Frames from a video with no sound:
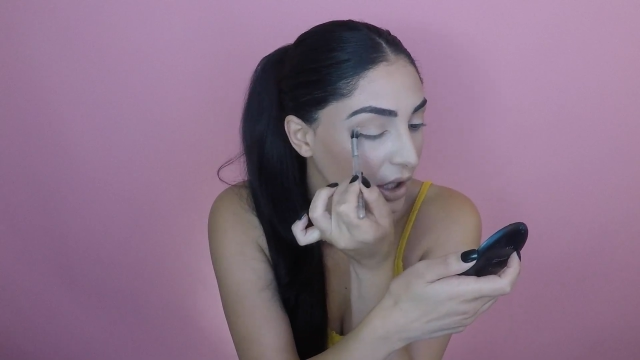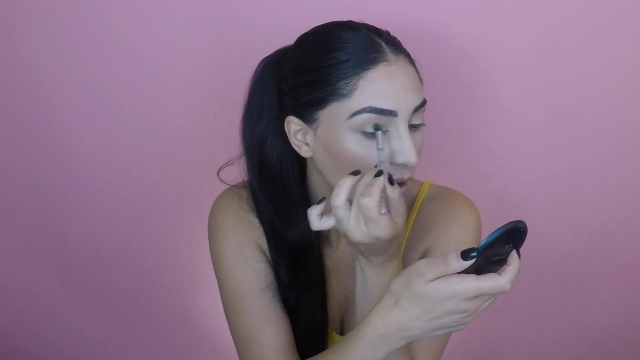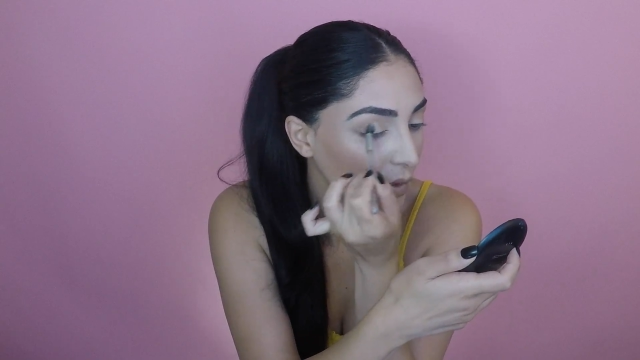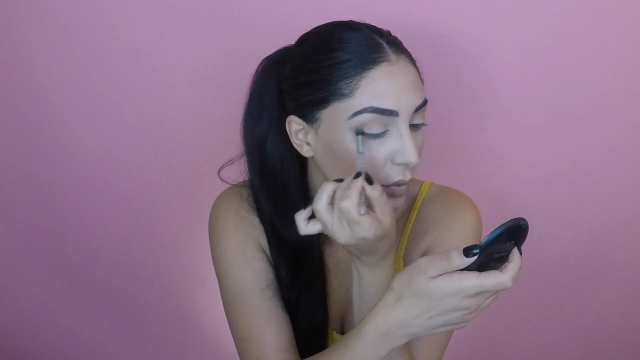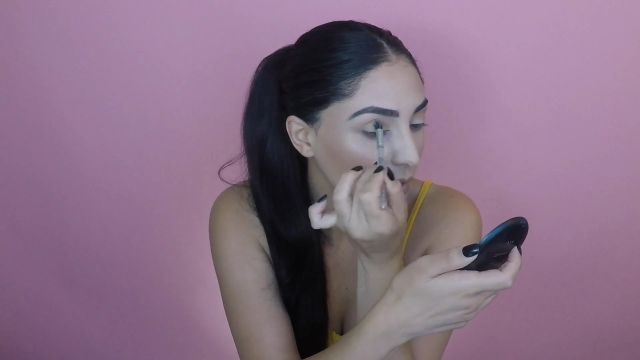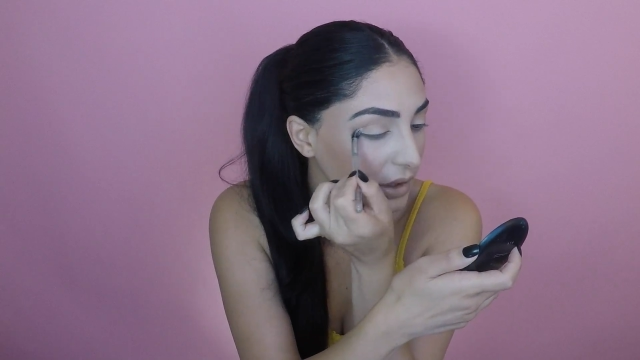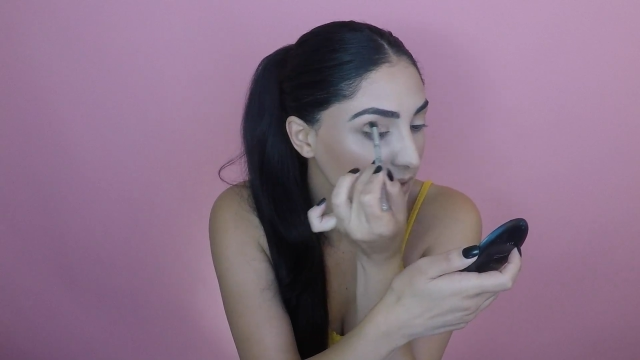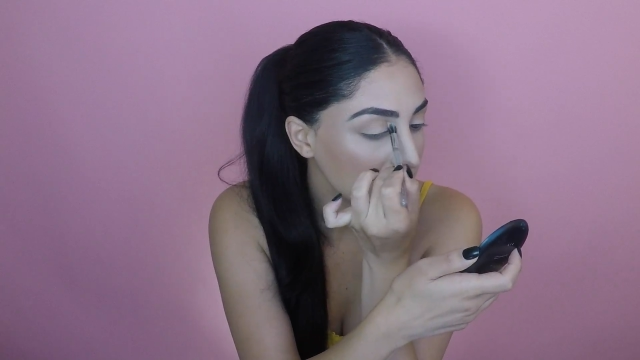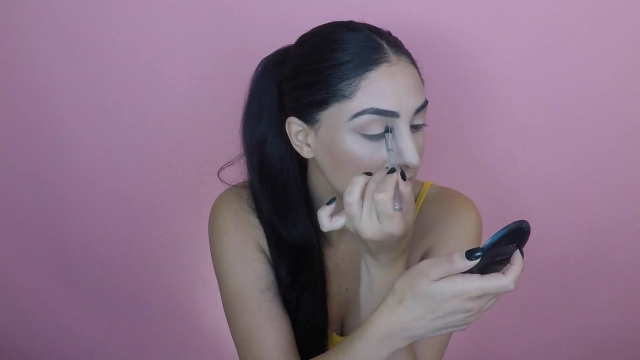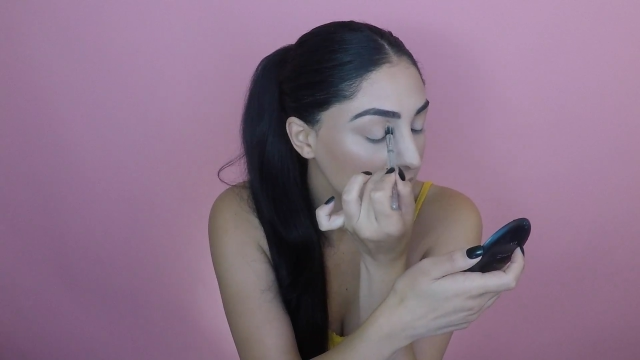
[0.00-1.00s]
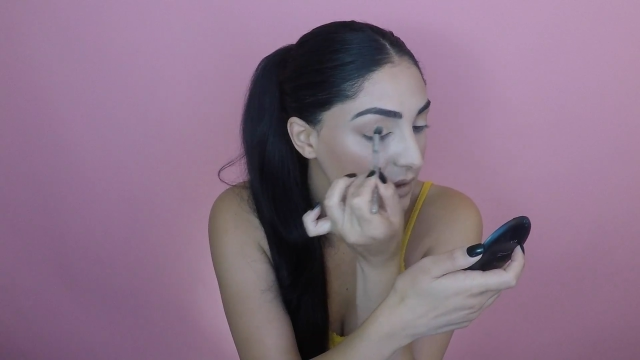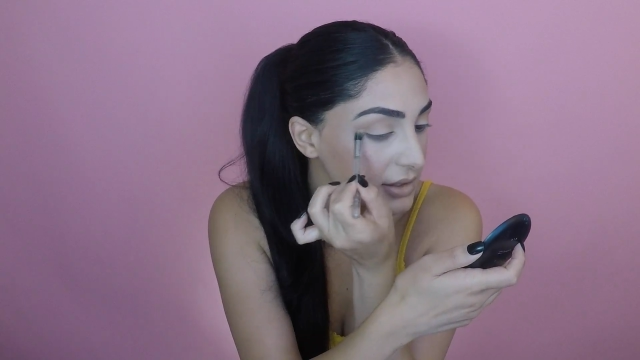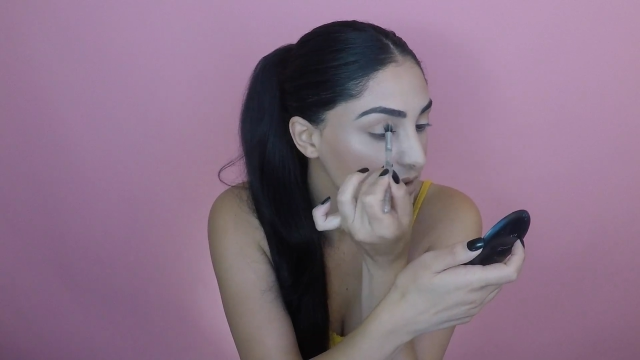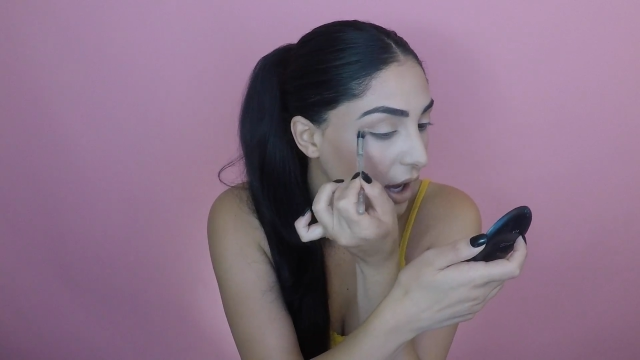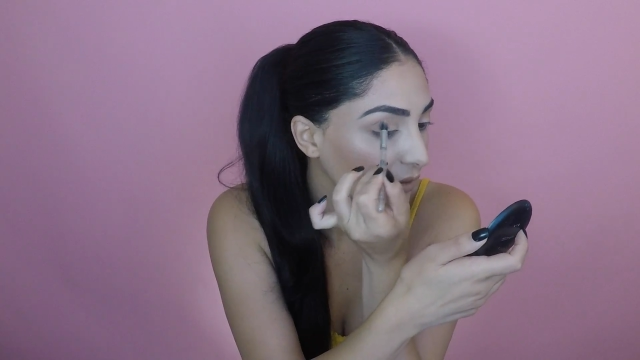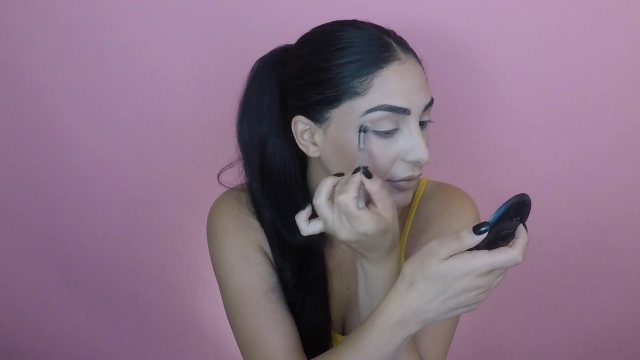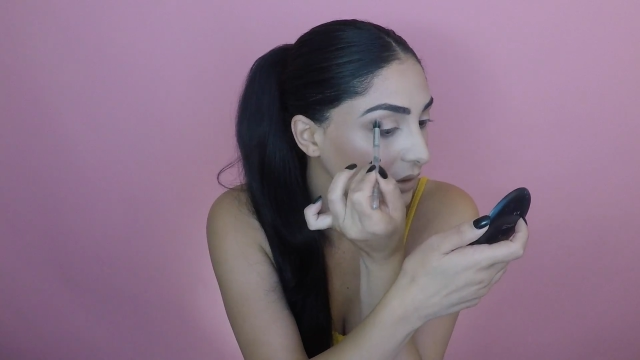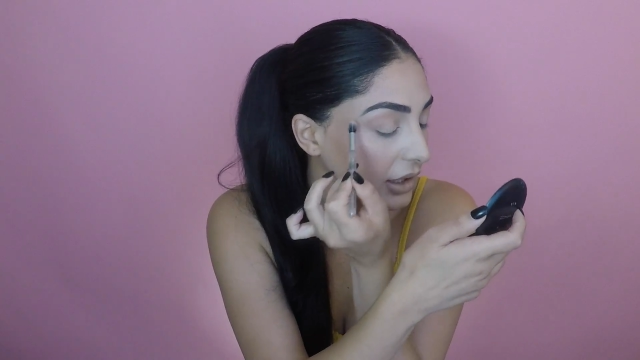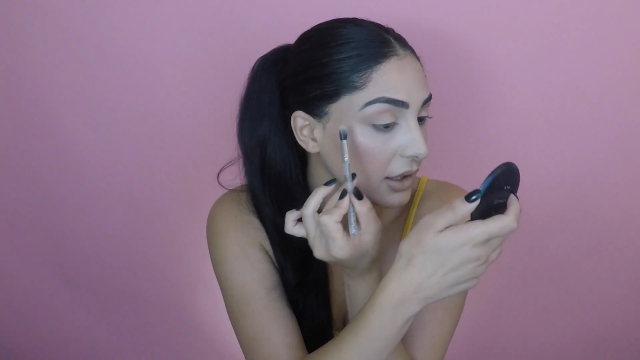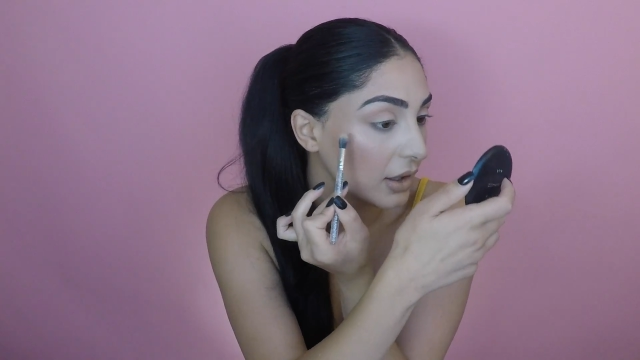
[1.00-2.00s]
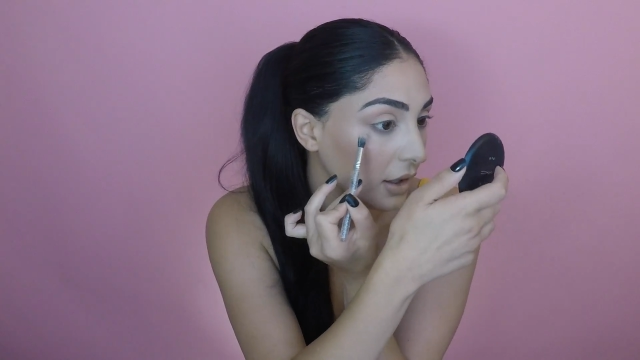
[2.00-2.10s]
really softly